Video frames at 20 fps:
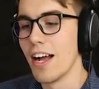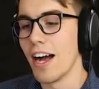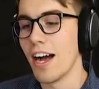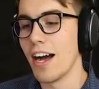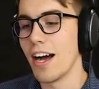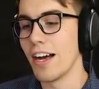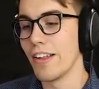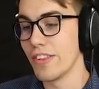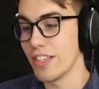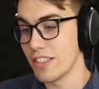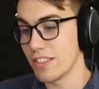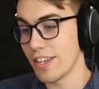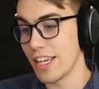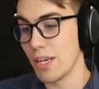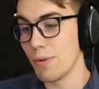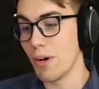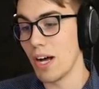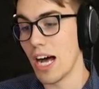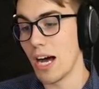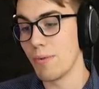Uh, this
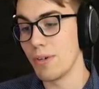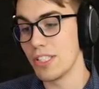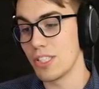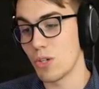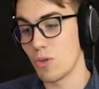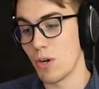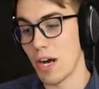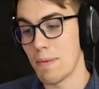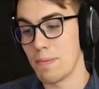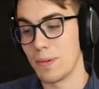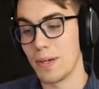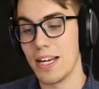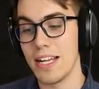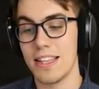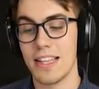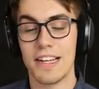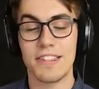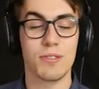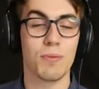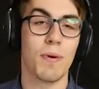lady will always
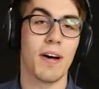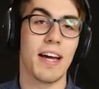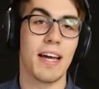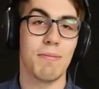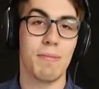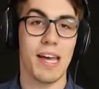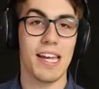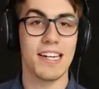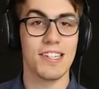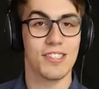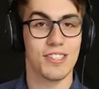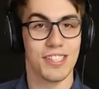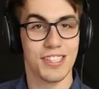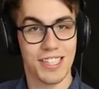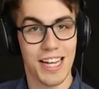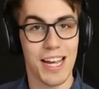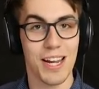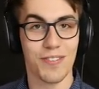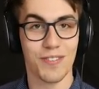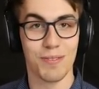cooperate. That's why I managed to
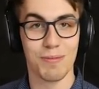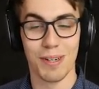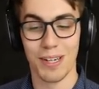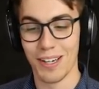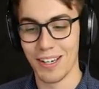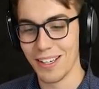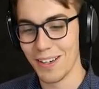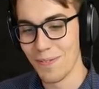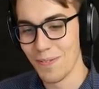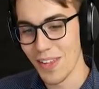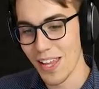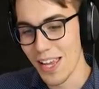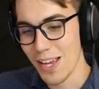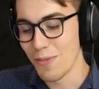take from her.